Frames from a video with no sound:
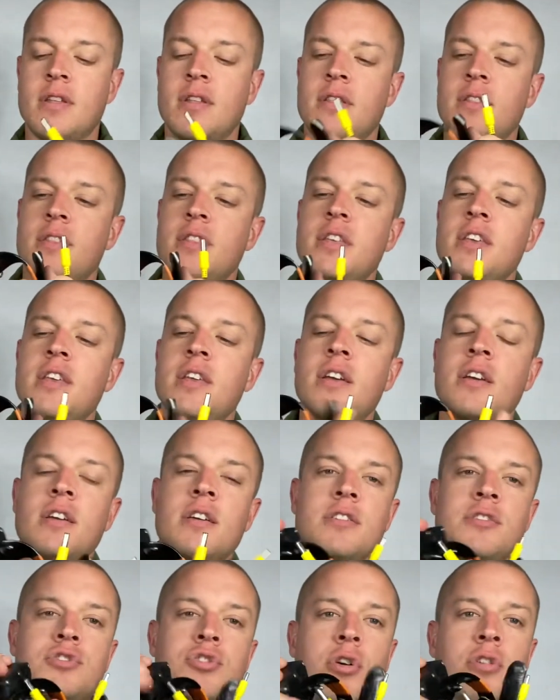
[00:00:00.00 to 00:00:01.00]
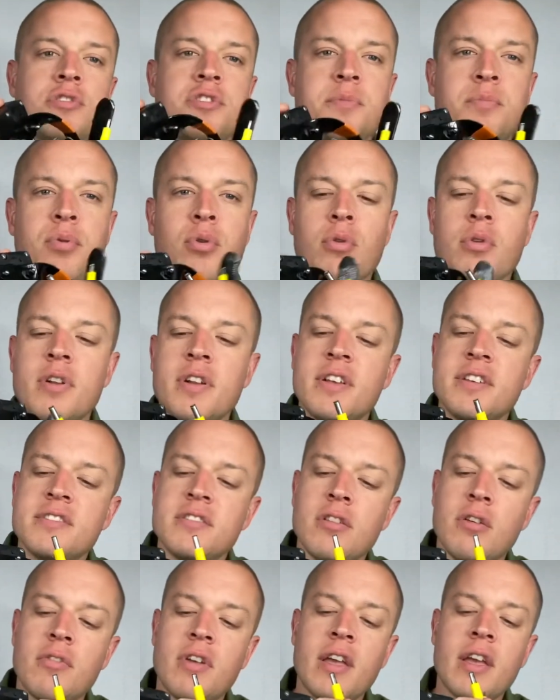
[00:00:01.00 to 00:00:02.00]
The charging port is
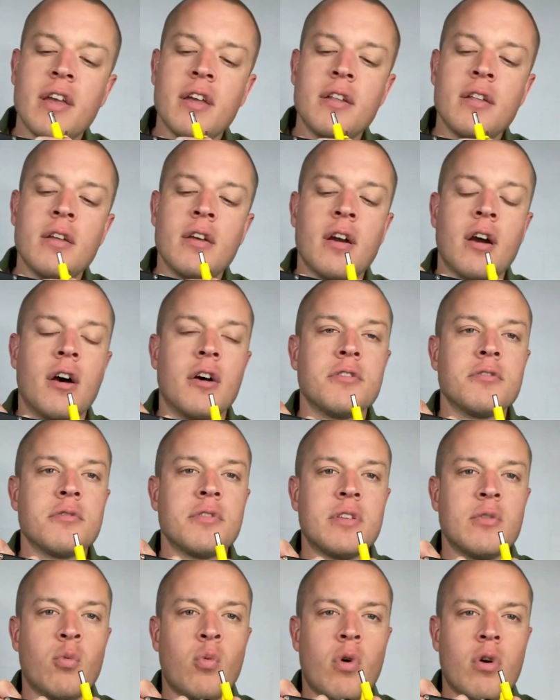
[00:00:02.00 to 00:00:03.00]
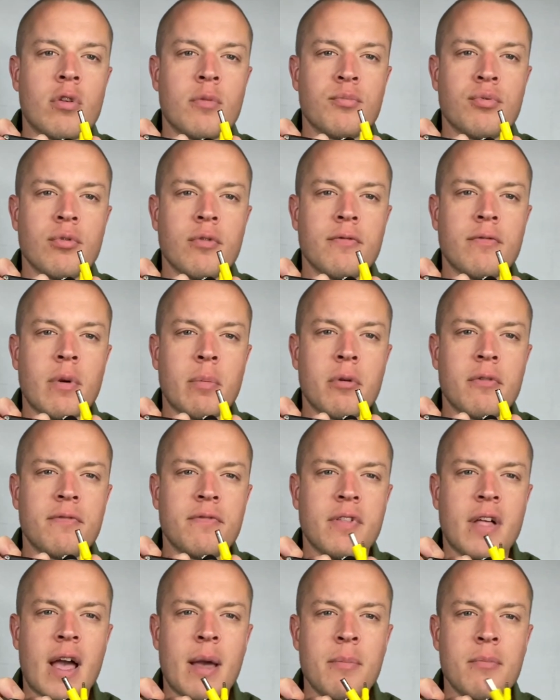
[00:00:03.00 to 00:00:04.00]
located under the waterproof rubber
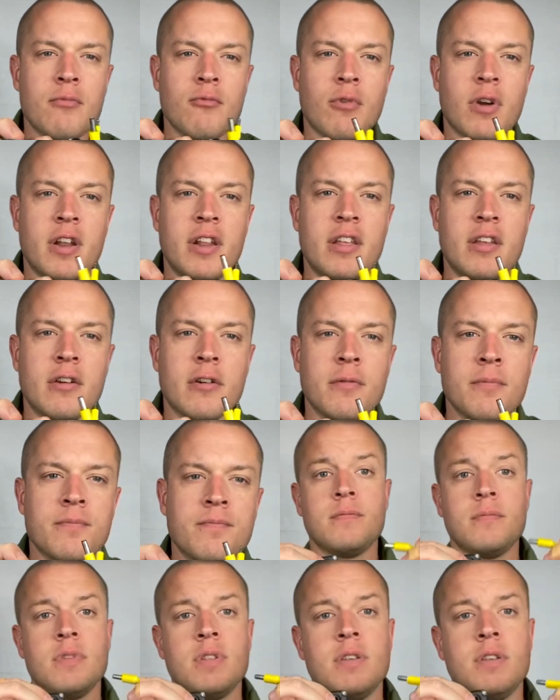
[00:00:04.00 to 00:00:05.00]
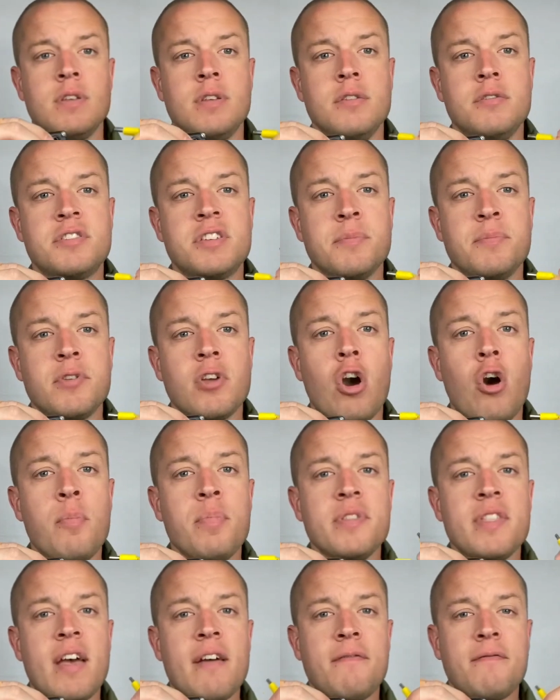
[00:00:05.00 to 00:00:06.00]
flap right here. You simply
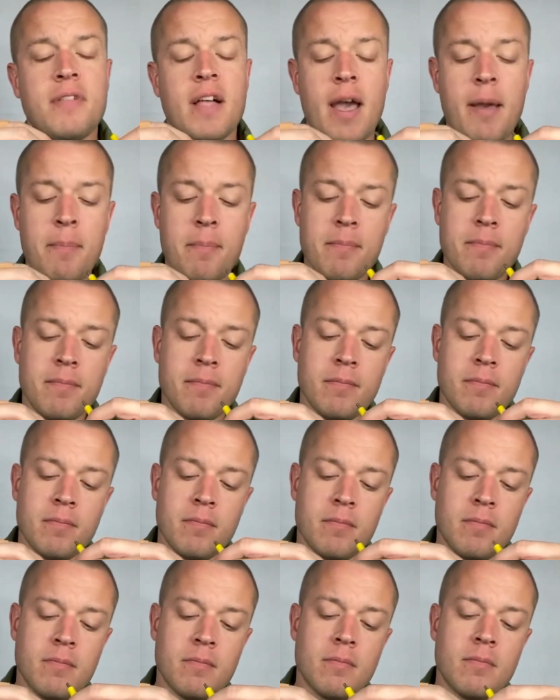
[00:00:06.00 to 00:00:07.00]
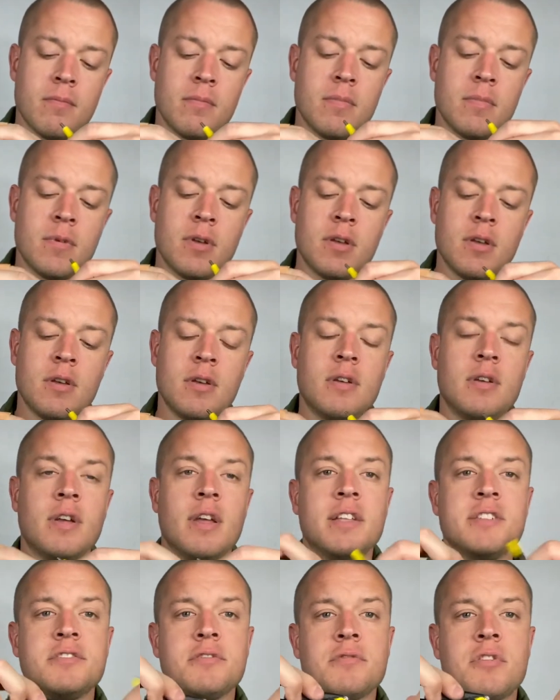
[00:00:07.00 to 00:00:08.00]
open that flap,
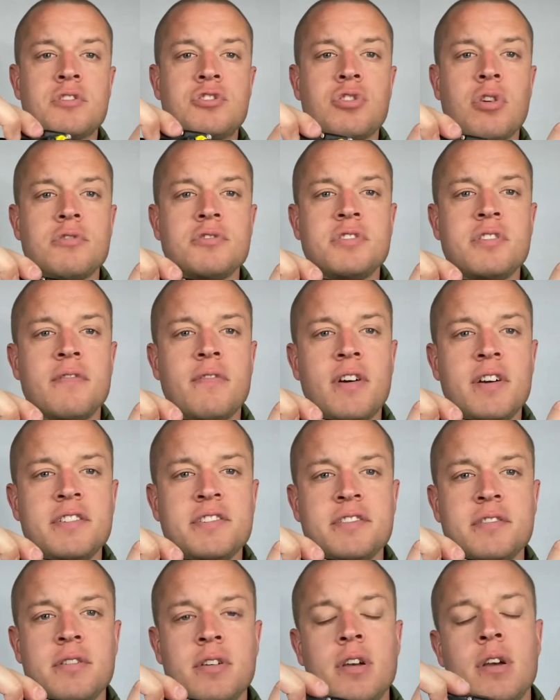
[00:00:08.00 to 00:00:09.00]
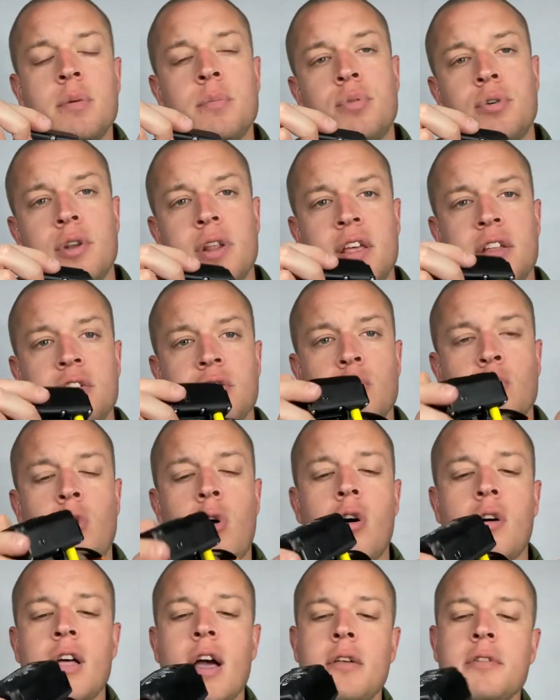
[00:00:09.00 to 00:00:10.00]
insert the charging device, put it into your
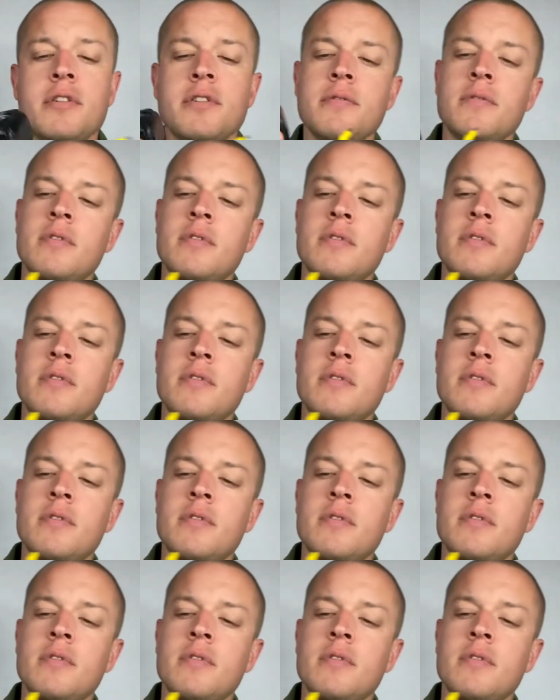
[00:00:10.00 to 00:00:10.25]
wall outlet.